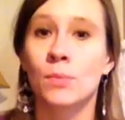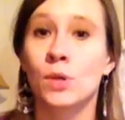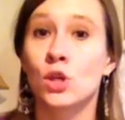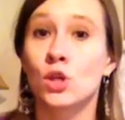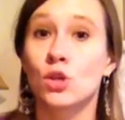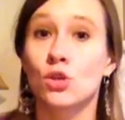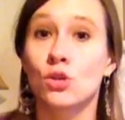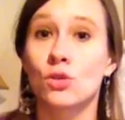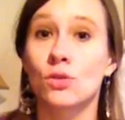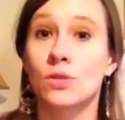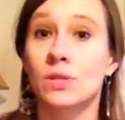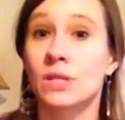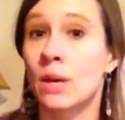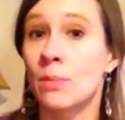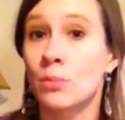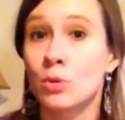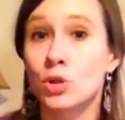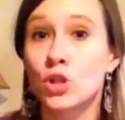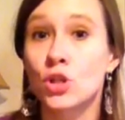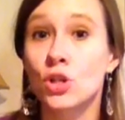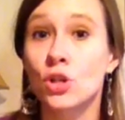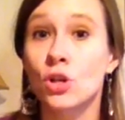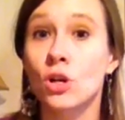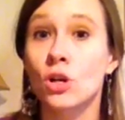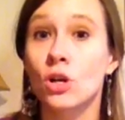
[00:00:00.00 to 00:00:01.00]
your
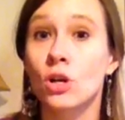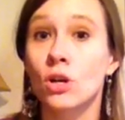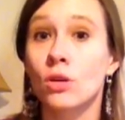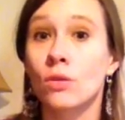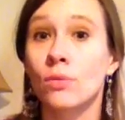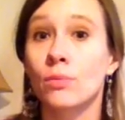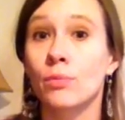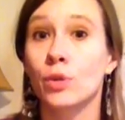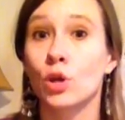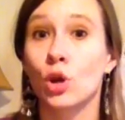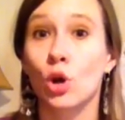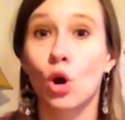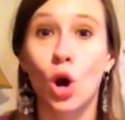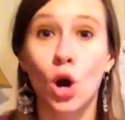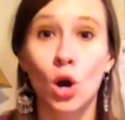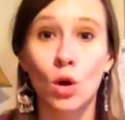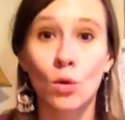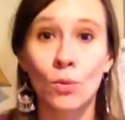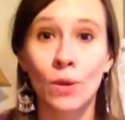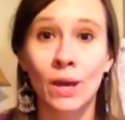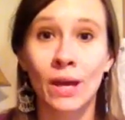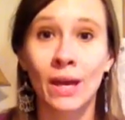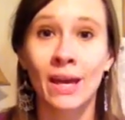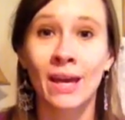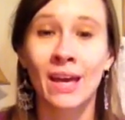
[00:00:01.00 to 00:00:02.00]
temperature, your heart
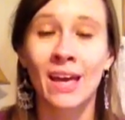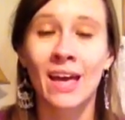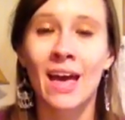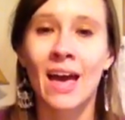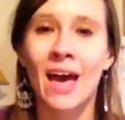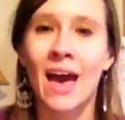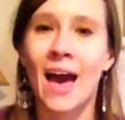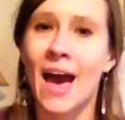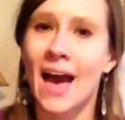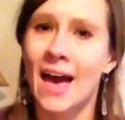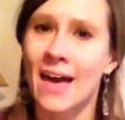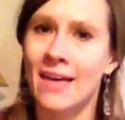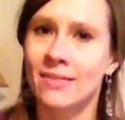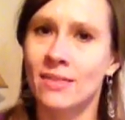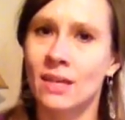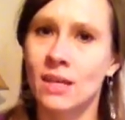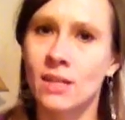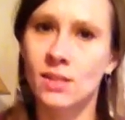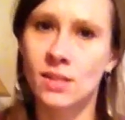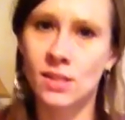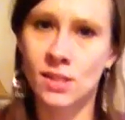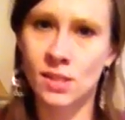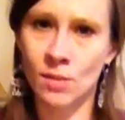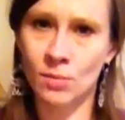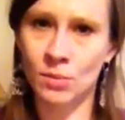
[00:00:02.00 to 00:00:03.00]
rate, and
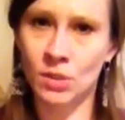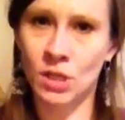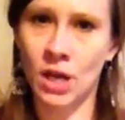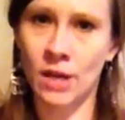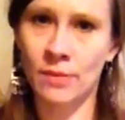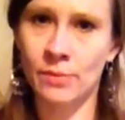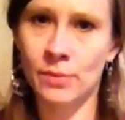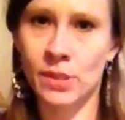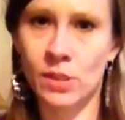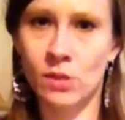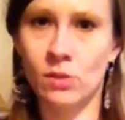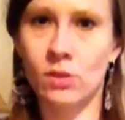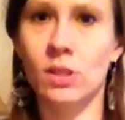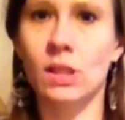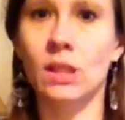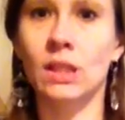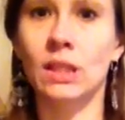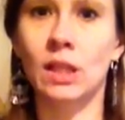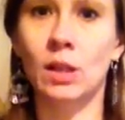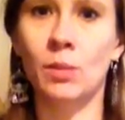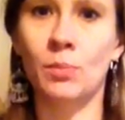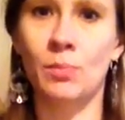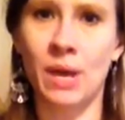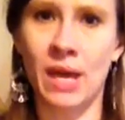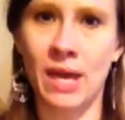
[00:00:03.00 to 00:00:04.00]
then sometimes there's a
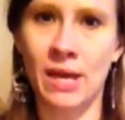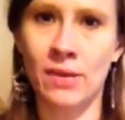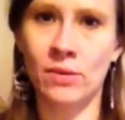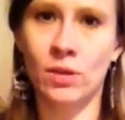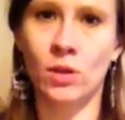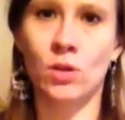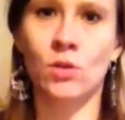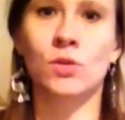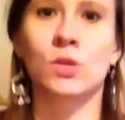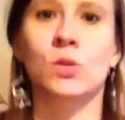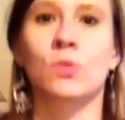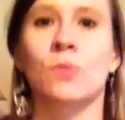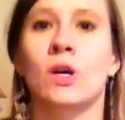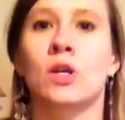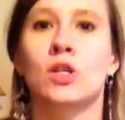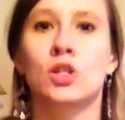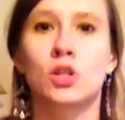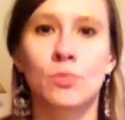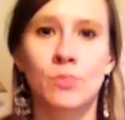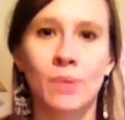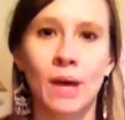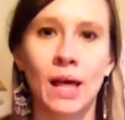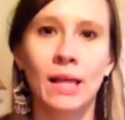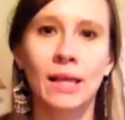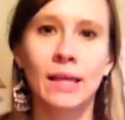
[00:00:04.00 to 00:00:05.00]
little band that goes around
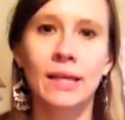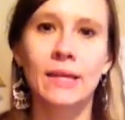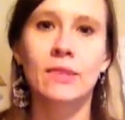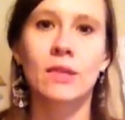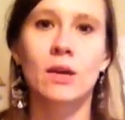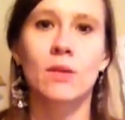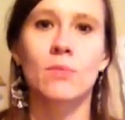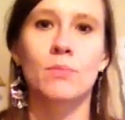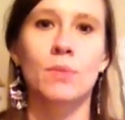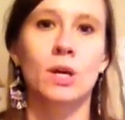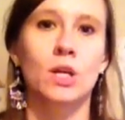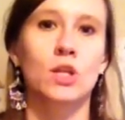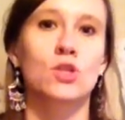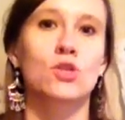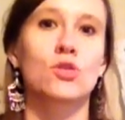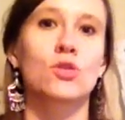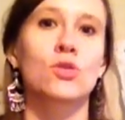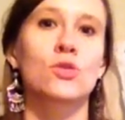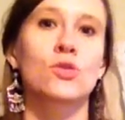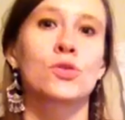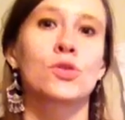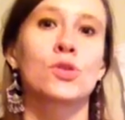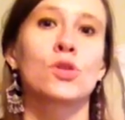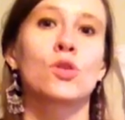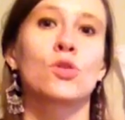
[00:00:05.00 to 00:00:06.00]
your belly that
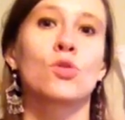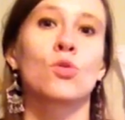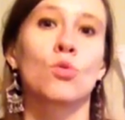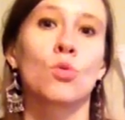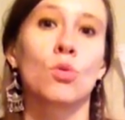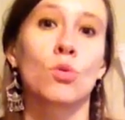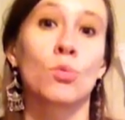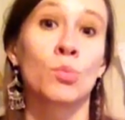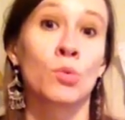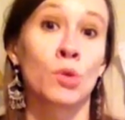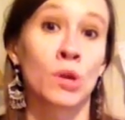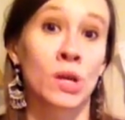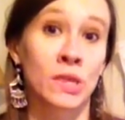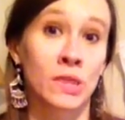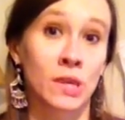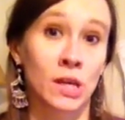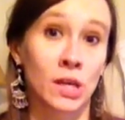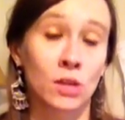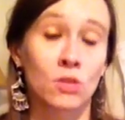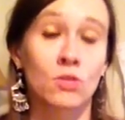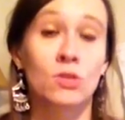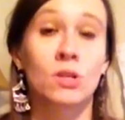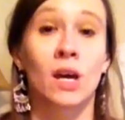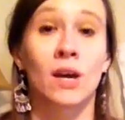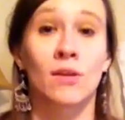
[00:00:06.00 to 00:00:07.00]
measures your
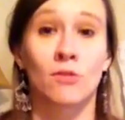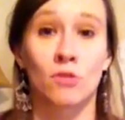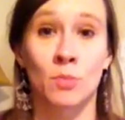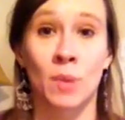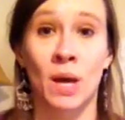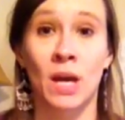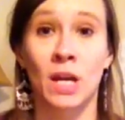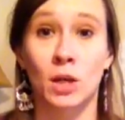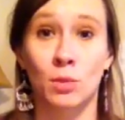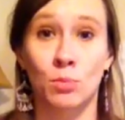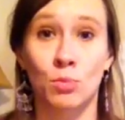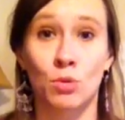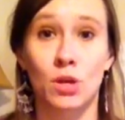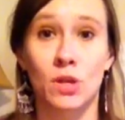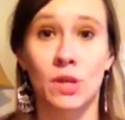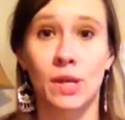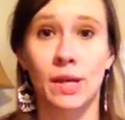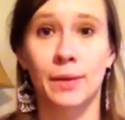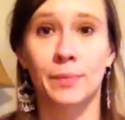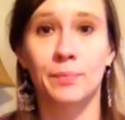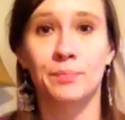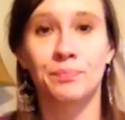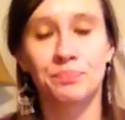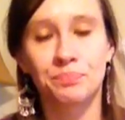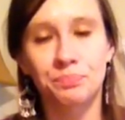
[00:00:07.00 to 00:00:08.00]
breathing, your diaphragmatic
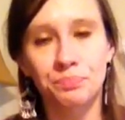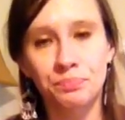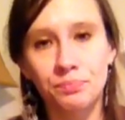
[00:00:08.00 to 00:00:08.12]
breathing.